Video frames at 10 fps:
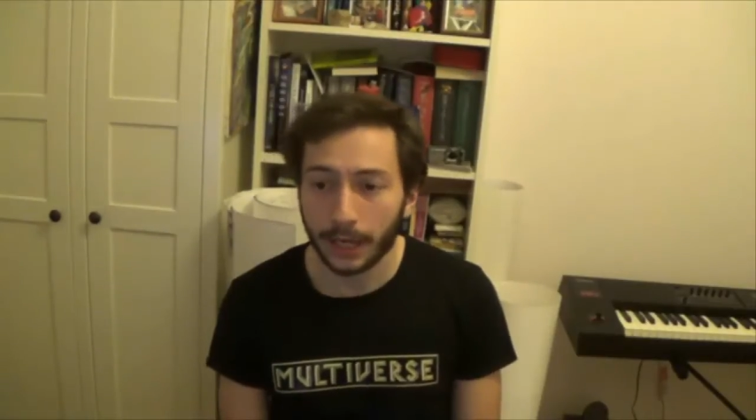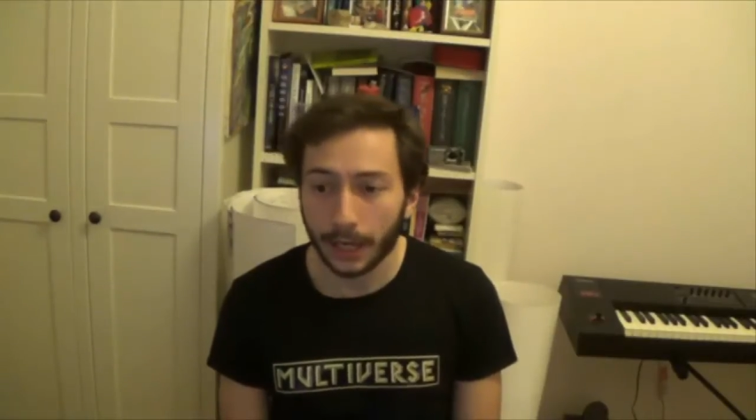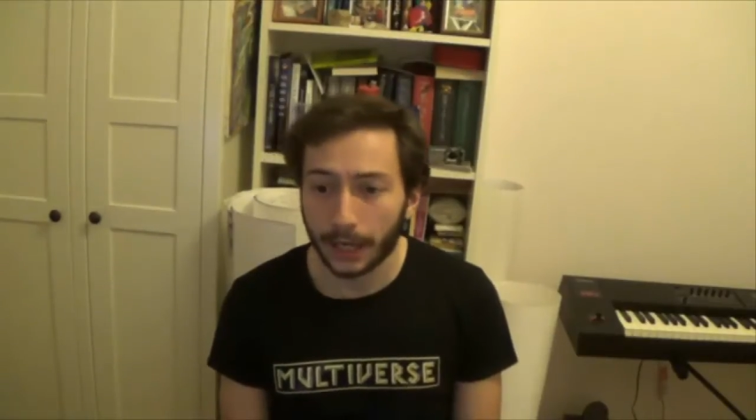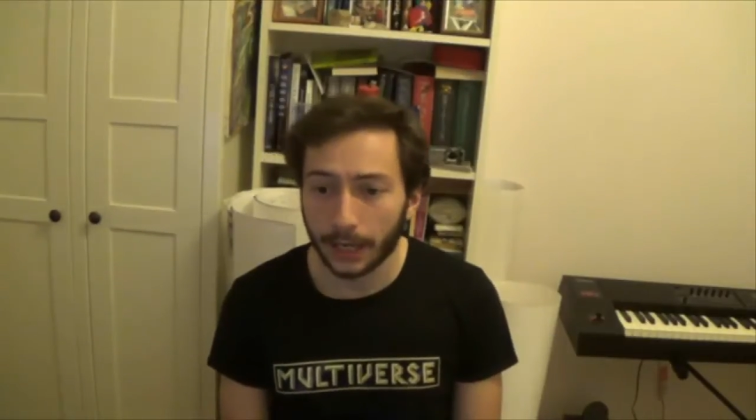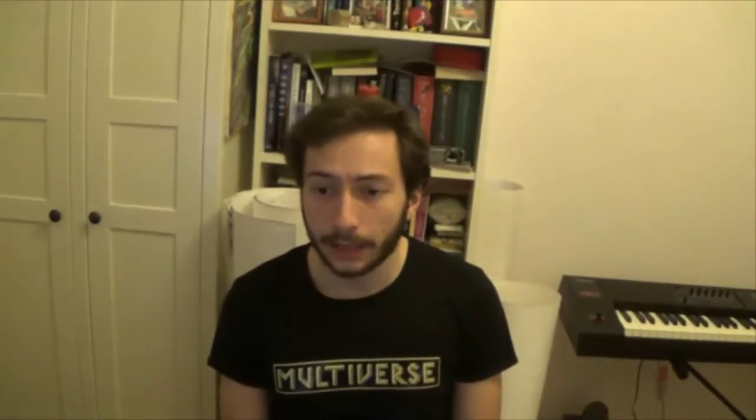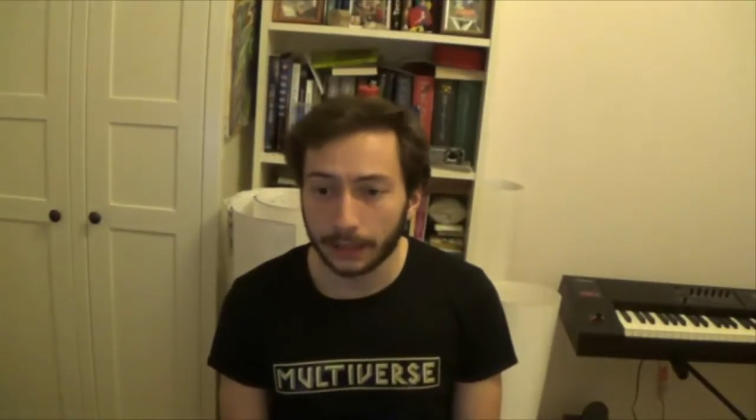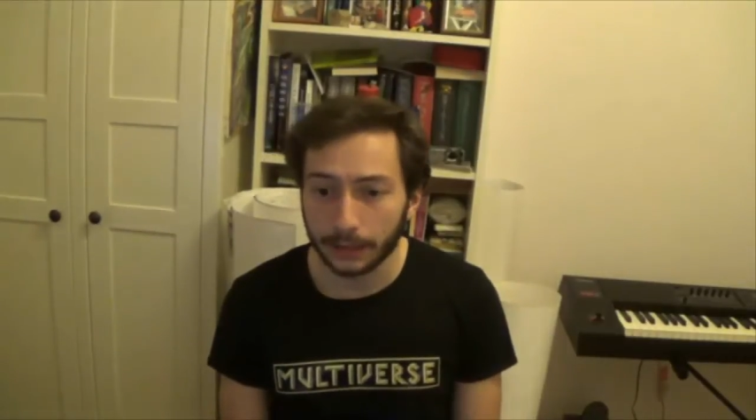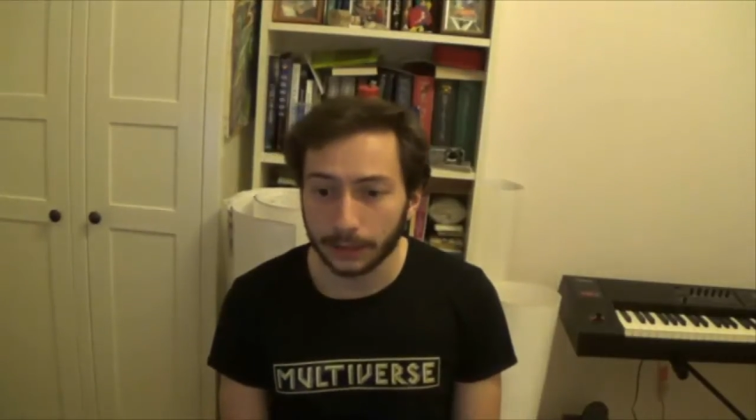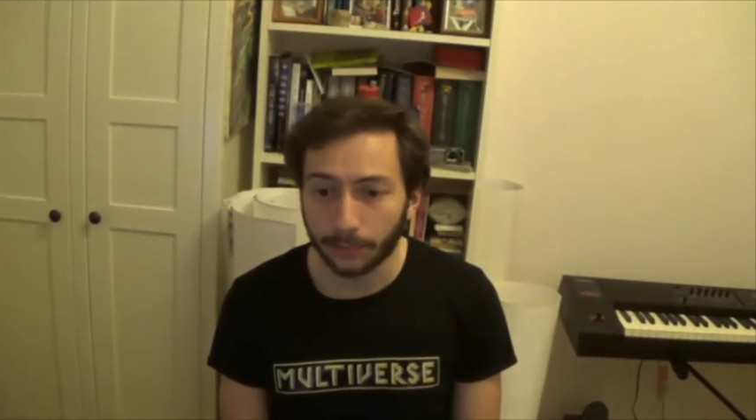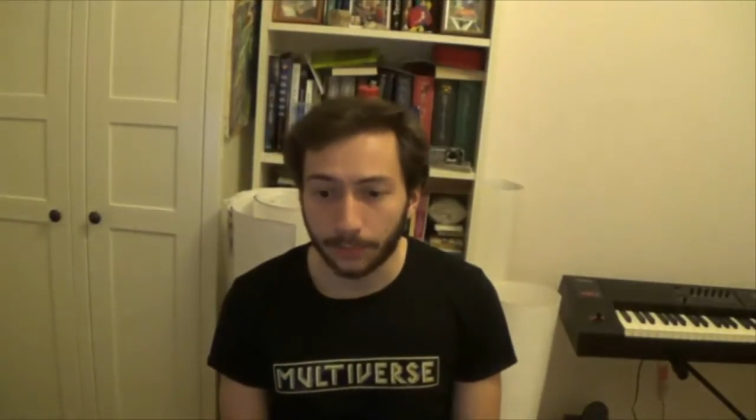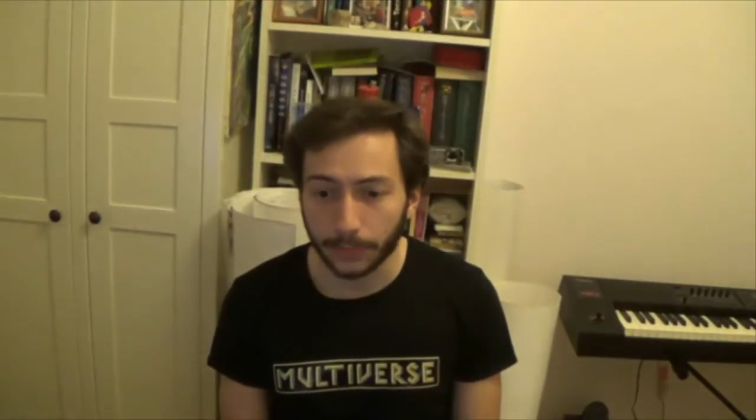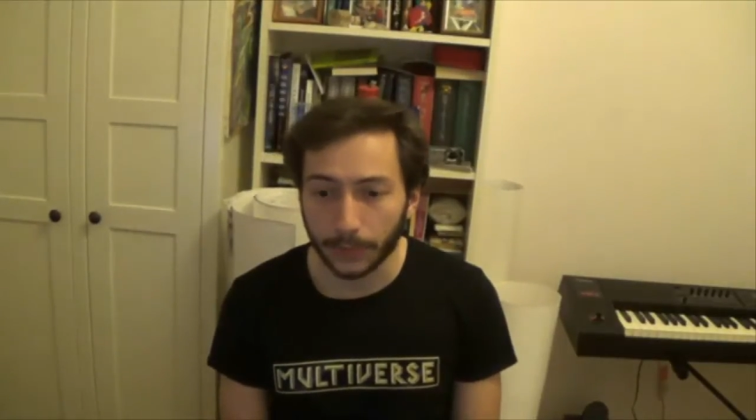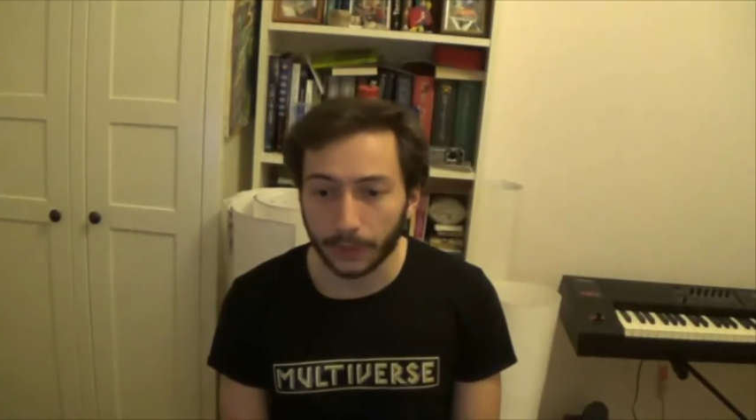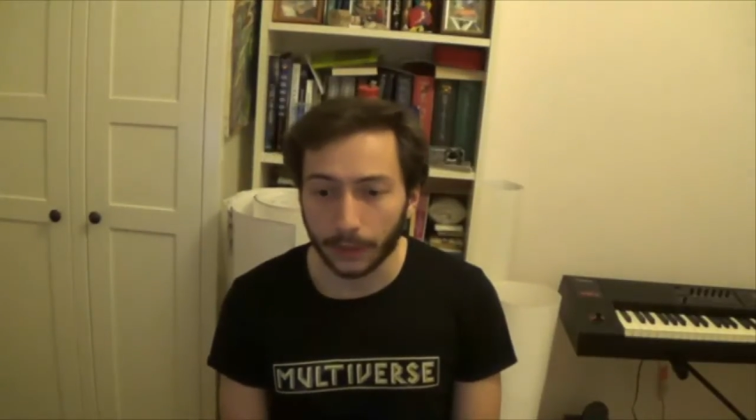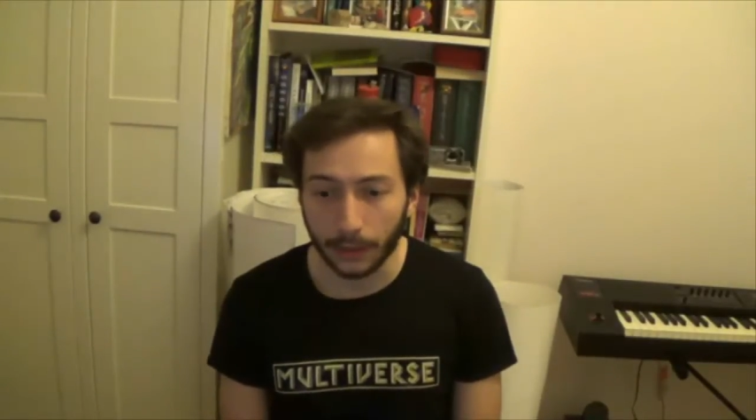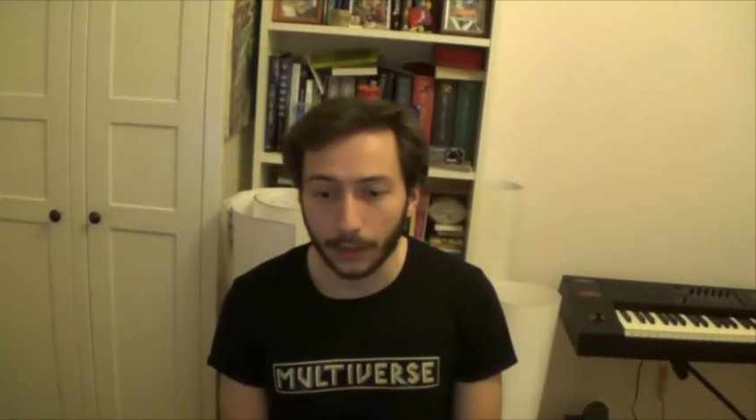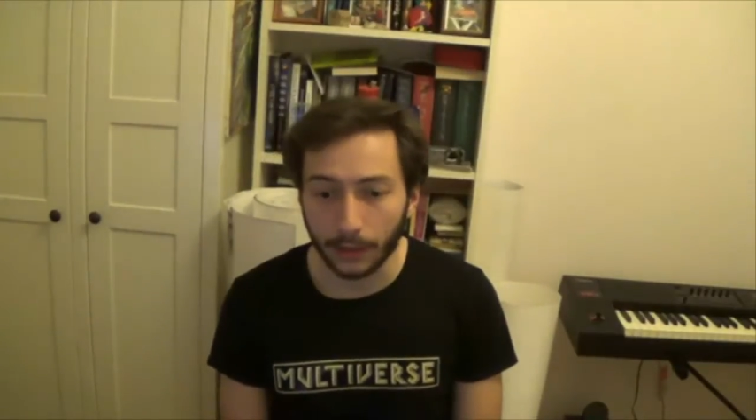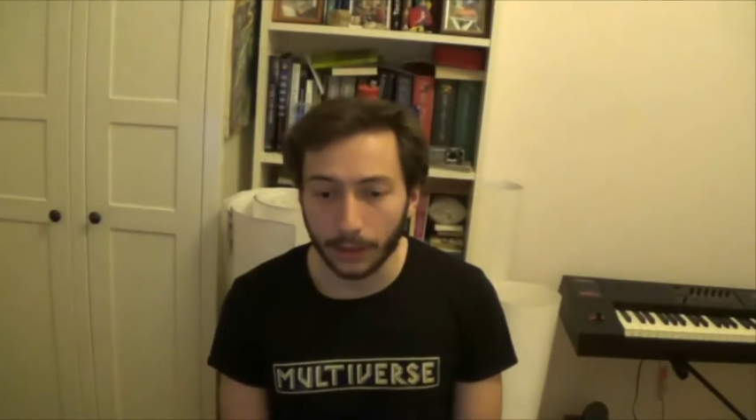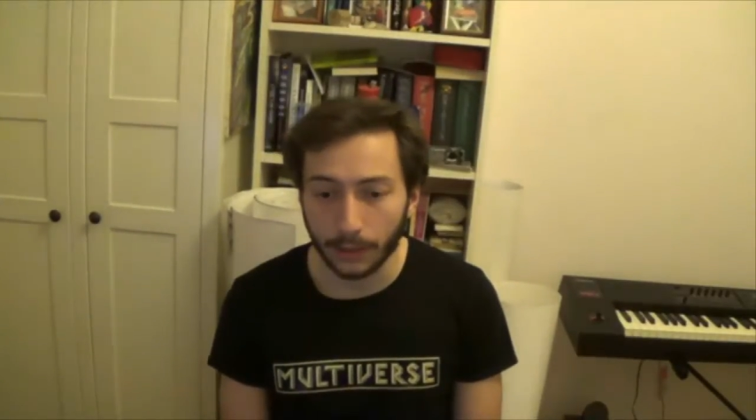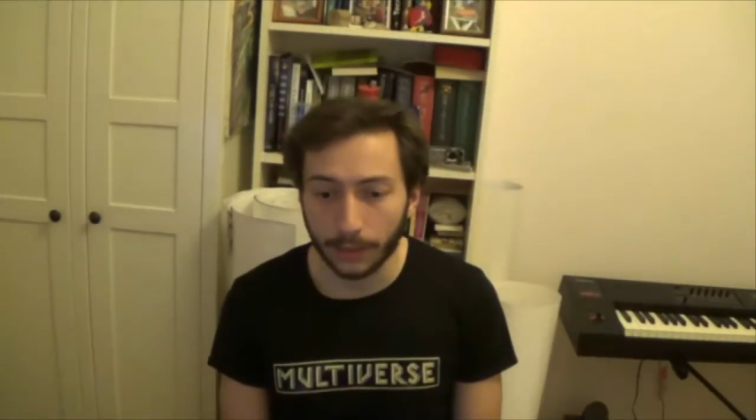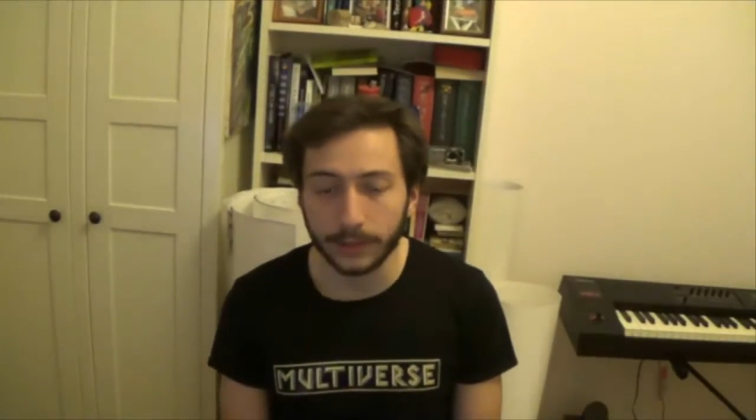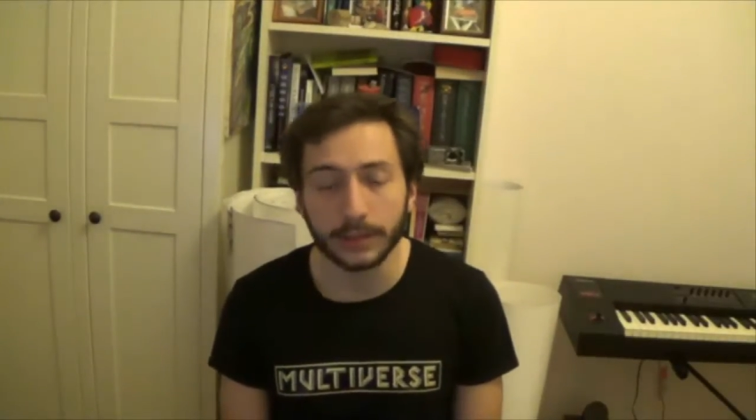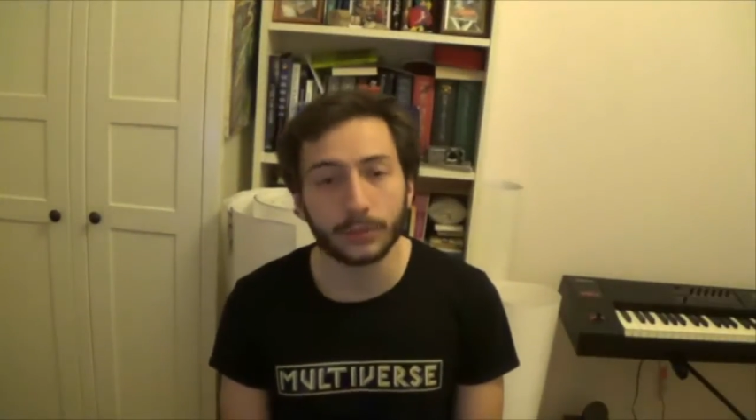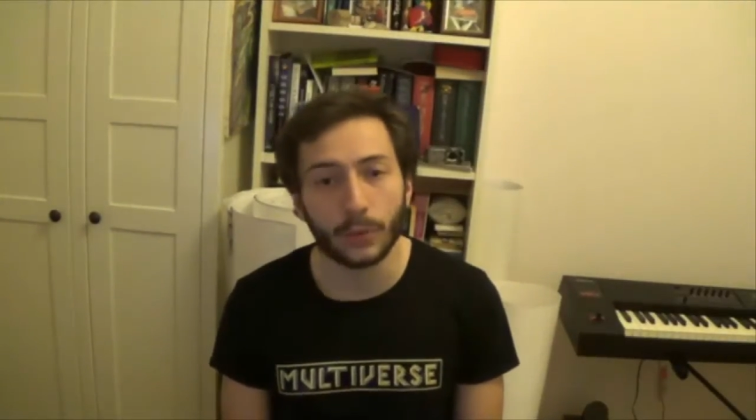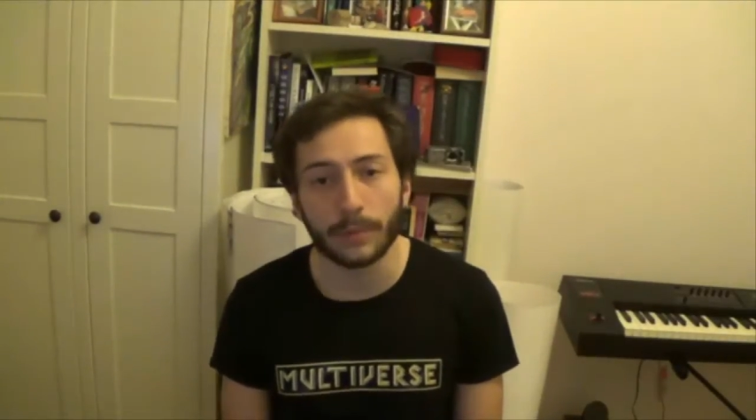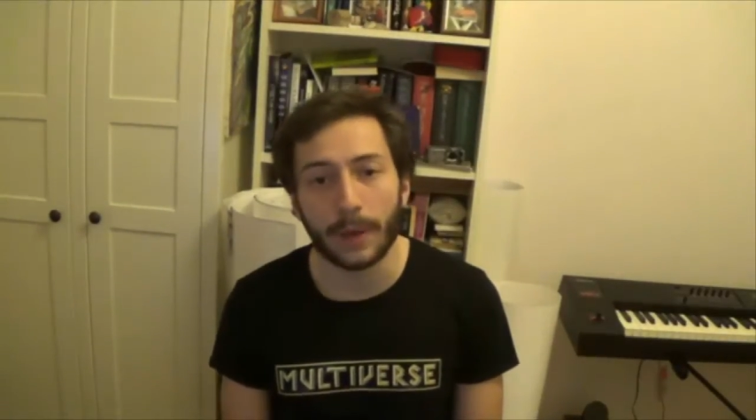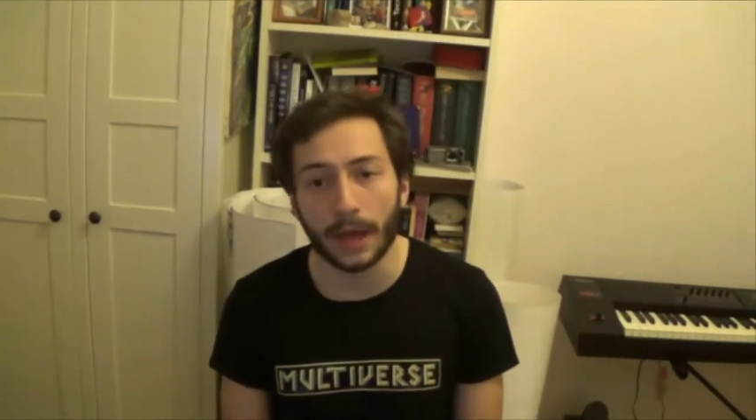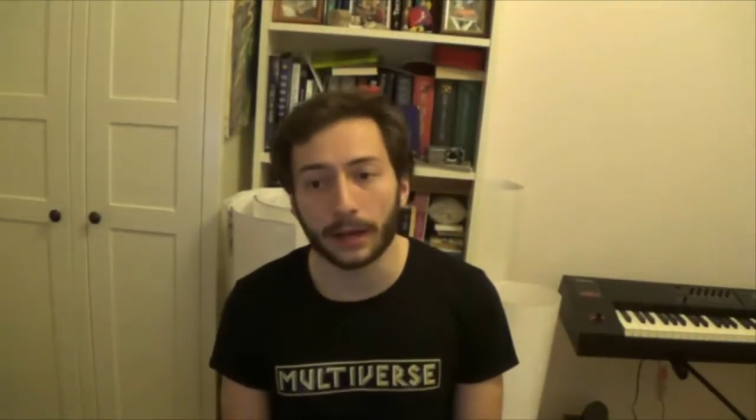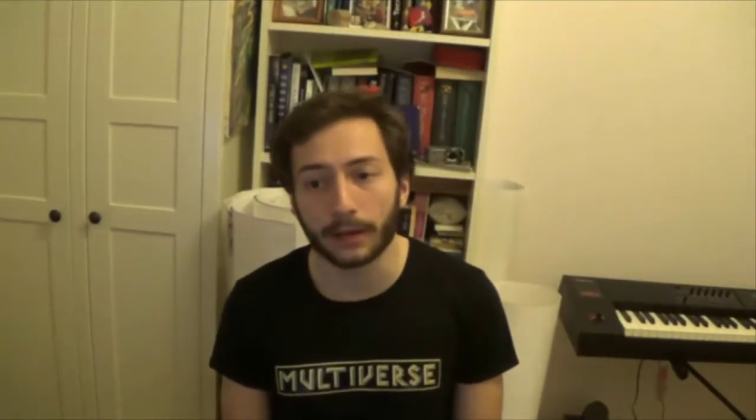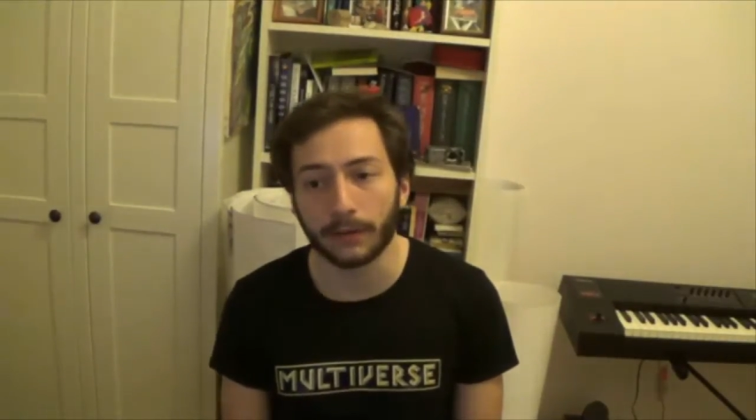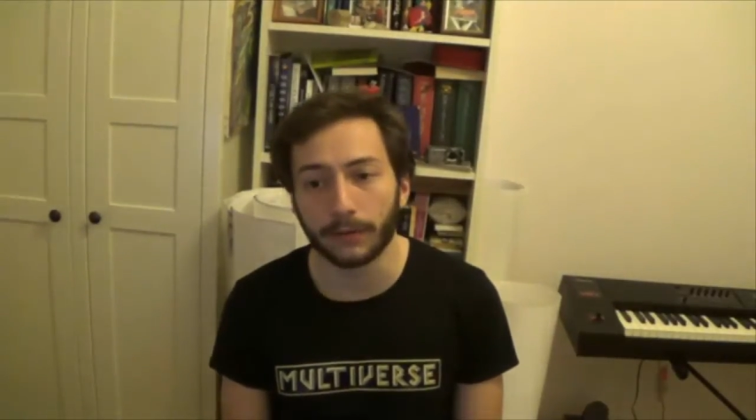And this is way back